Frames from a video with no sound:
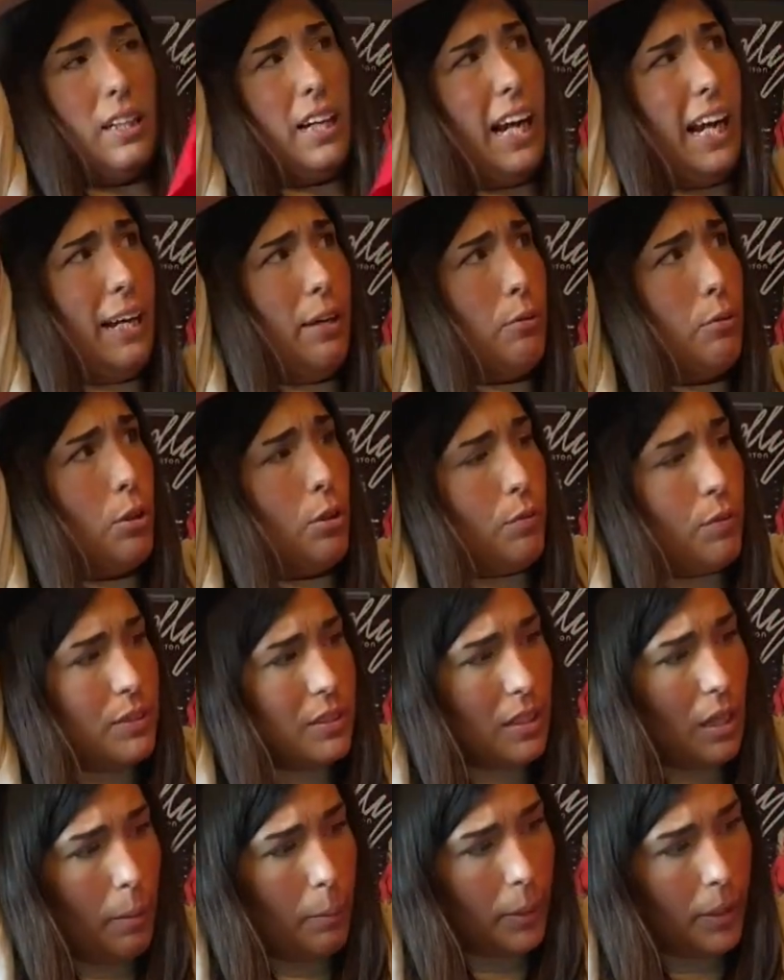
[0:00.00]
I don't know if it's
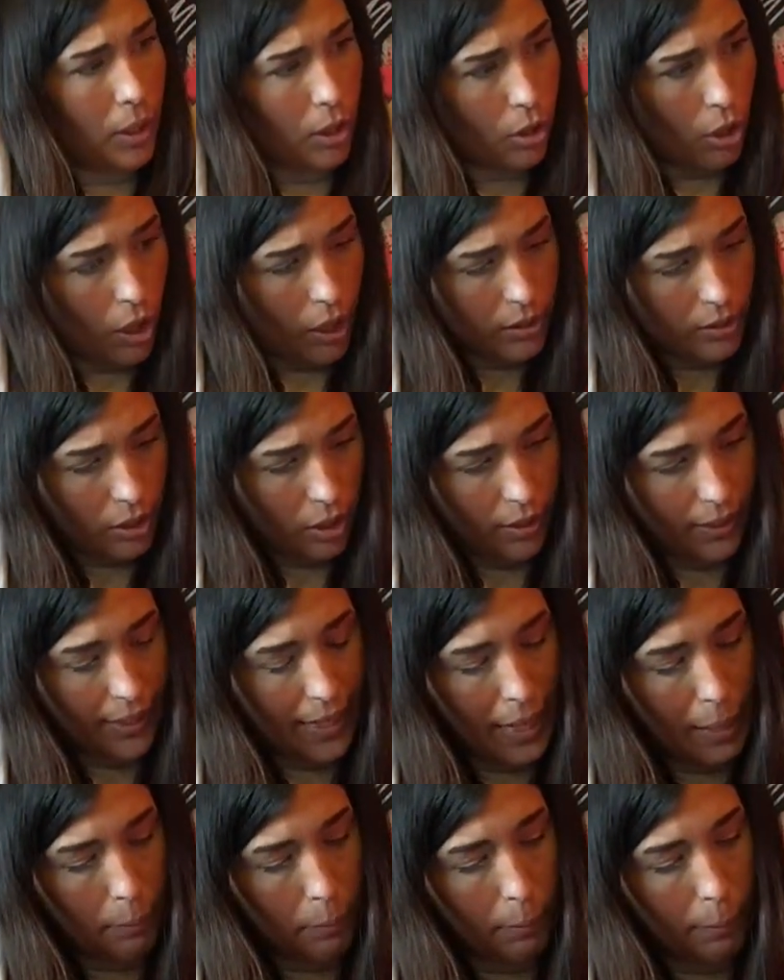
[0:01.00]
coming across on
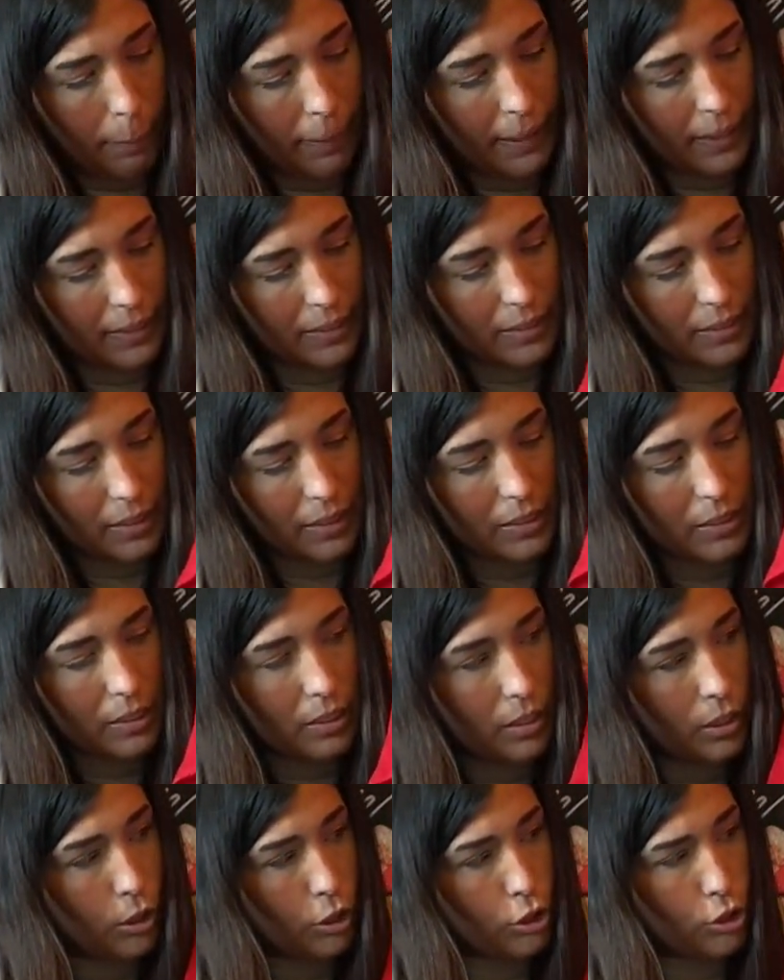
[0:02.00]
camera, but it is this
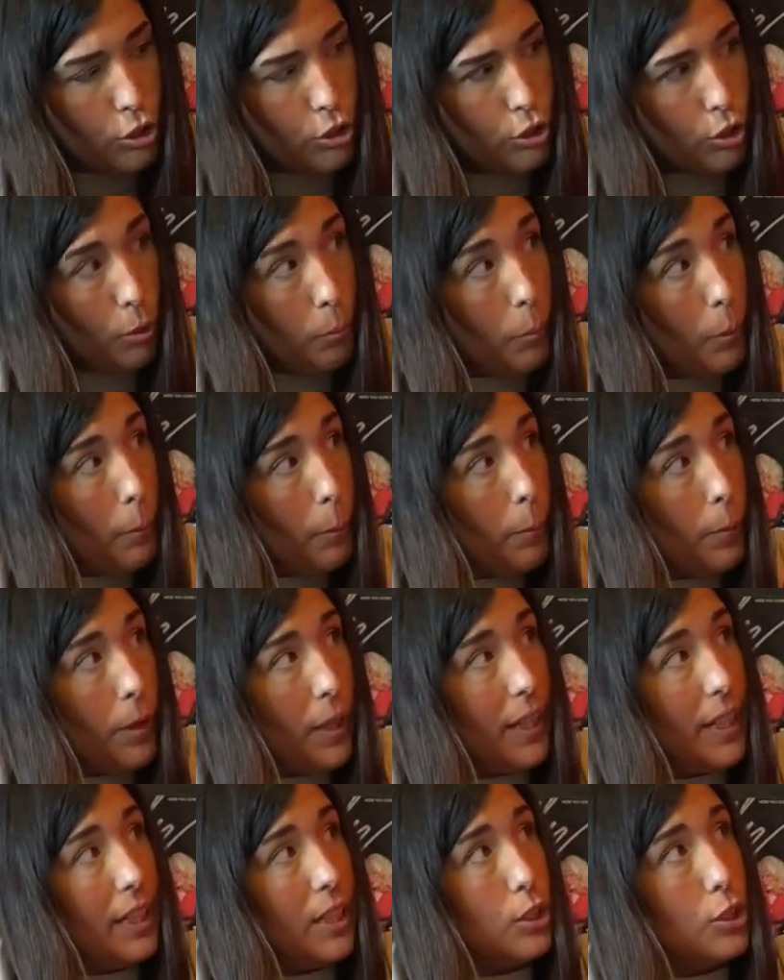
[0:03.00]
super
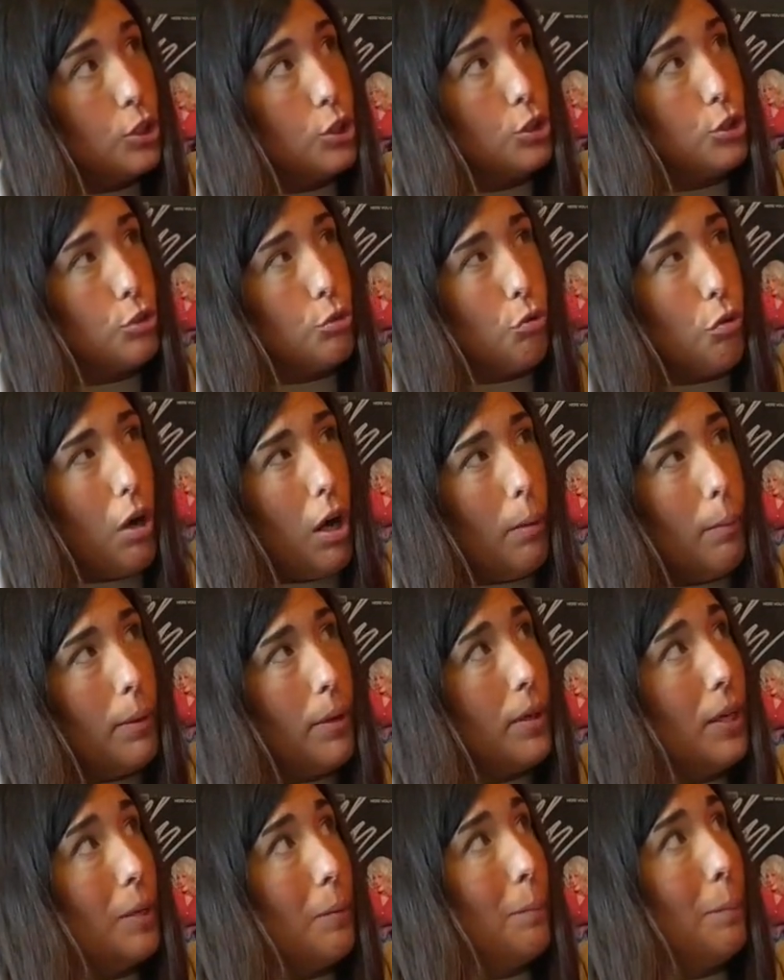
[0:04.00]
pretty
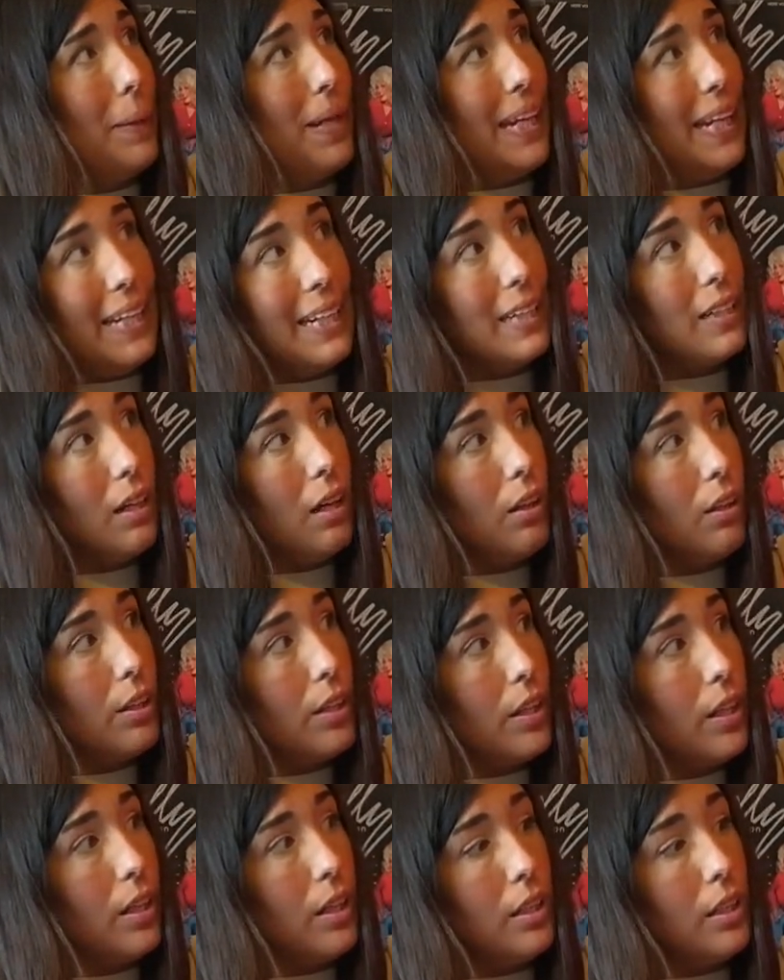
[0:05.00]
strawberry pink color.